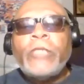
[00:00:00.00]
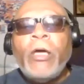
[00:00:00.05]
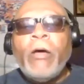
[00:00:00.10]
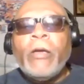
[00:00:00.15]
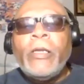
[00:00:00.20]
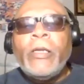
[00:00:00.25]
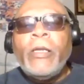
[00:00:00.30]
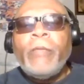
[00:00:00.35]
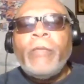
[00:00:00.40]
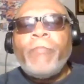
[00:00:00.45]

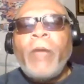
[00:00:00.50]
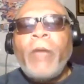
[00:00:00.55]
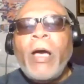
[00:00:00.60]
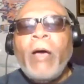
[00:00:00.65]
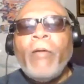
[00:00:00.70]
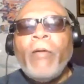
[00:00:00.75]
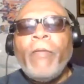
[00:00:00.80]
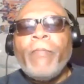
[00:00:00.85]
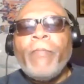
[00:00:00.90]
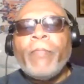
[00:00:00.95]
modeling
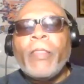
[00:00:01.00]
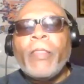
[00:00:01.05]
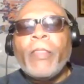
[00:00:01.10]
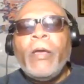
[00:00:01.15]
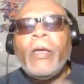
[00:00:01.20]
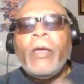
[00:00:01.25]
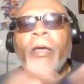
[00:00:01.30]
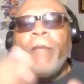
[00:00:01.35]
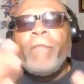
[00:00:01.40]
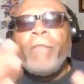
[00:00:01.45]

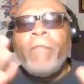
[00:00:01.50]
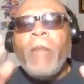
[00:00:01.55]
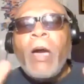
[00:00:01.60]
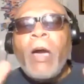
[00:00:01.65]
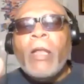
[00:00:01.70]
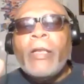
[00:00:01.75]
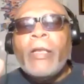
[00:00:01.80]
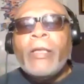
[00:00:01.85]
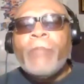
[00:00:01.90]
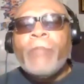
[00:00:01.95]
projects that
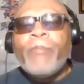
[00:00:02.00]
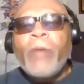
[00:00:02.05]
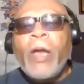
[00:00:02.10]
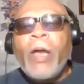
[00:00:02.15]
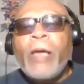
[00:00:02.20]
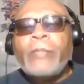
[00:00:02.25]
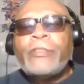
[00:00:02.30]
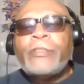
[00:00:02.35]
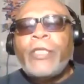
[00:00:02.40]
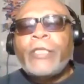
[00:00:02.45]

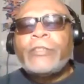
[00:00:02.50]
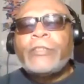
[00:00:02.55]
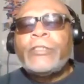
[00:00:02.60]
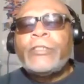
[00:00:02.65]
reform